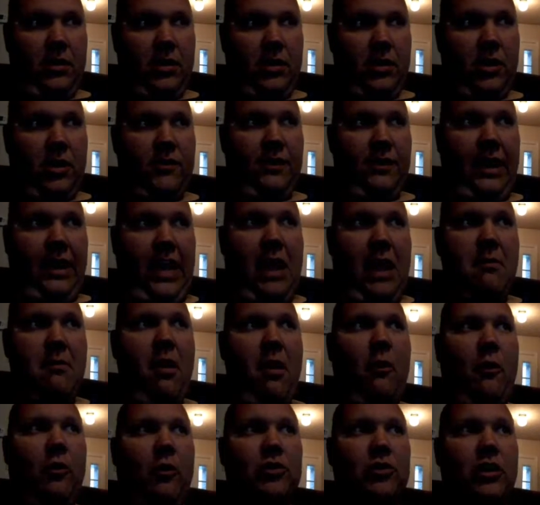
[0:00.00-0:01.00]
Now, if it came
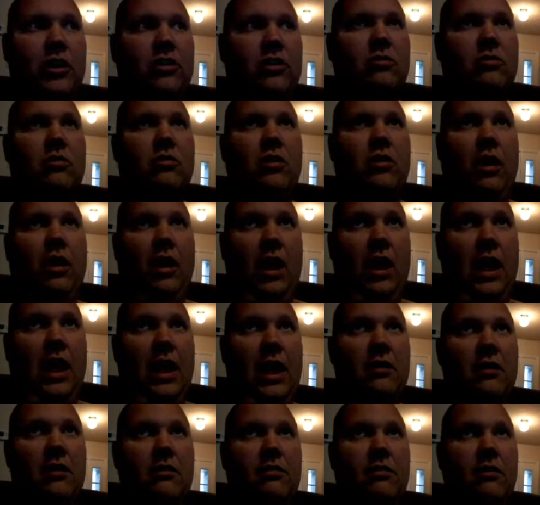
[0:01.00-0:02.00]
out when Justin was
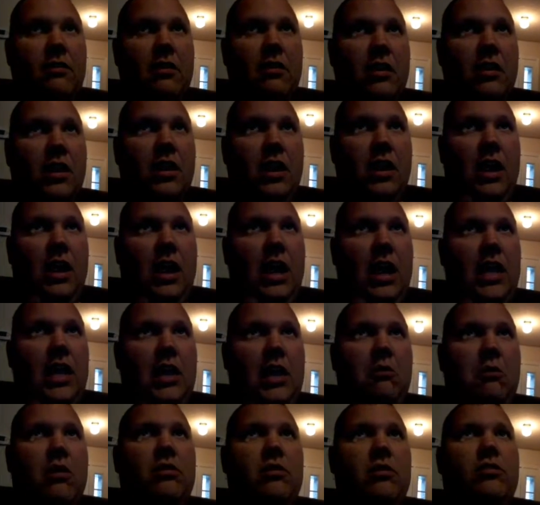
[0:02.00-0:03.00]
alive and
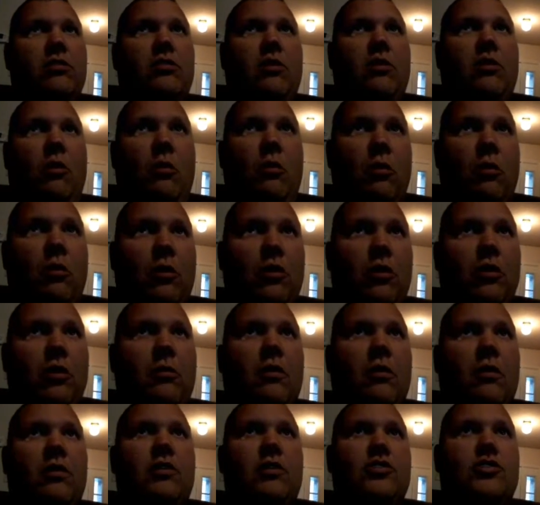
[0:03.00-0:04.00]
he went to court
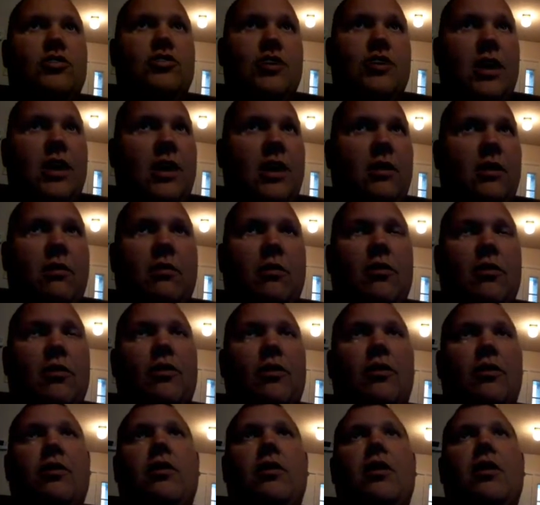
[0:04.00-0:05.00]
and went to jail
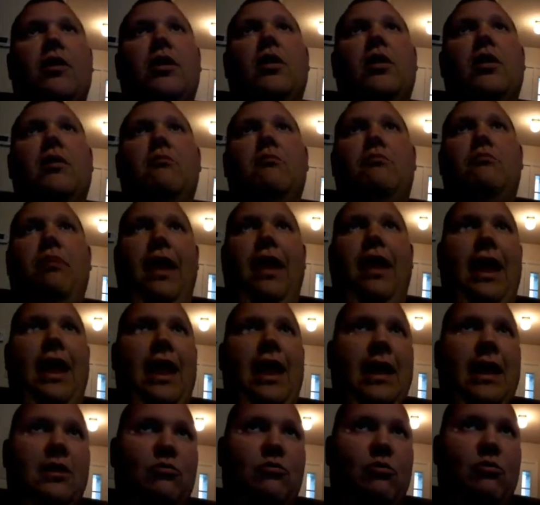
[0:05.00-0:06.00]
or
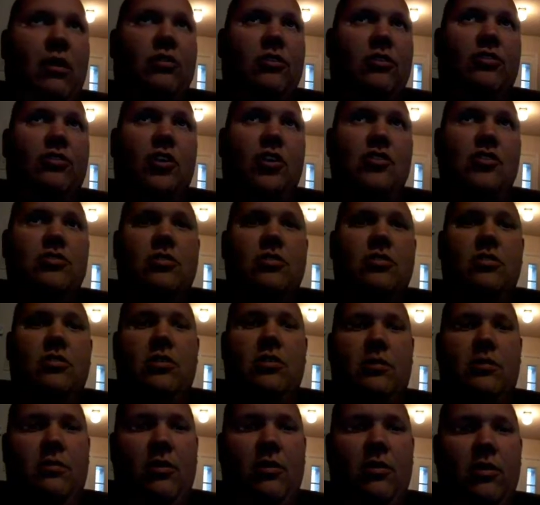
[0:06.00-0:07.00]
paid restitution
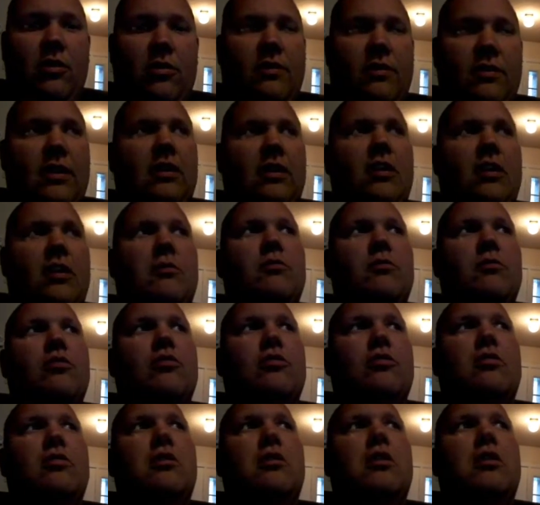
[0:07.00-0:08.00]
to the murder's
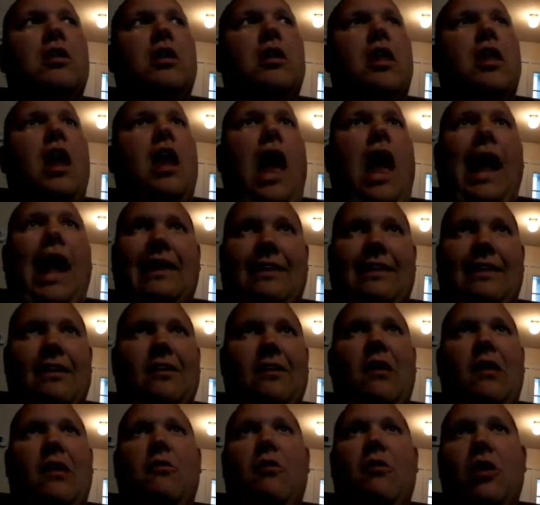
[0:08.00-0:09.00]
victims, I could say,
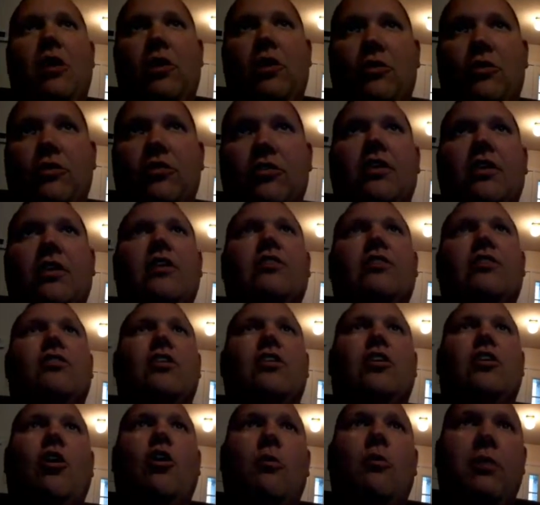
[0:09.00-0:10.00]
okay, well, he learned his
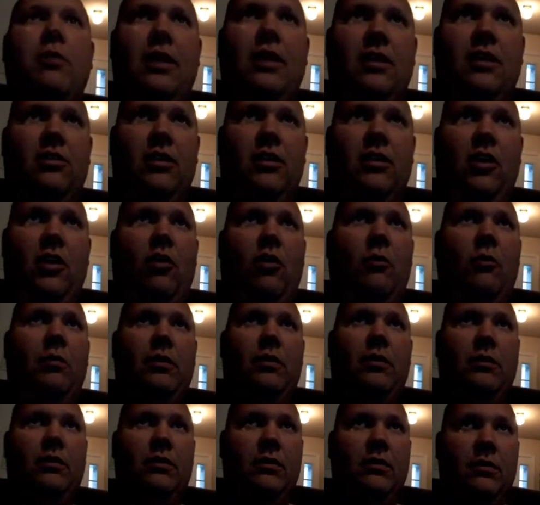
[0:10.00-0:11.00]
lesson and hope he gets help
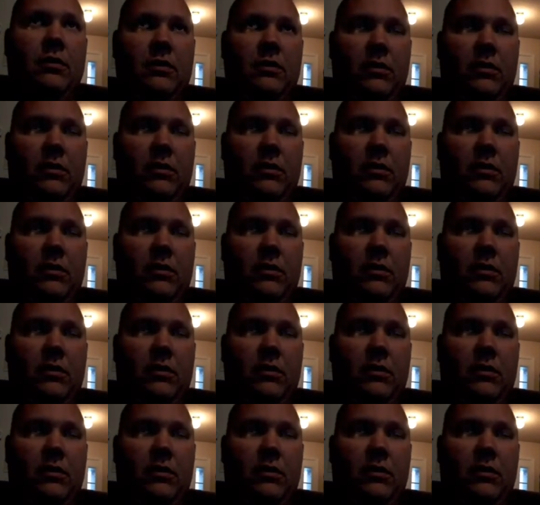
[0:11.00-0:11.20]
and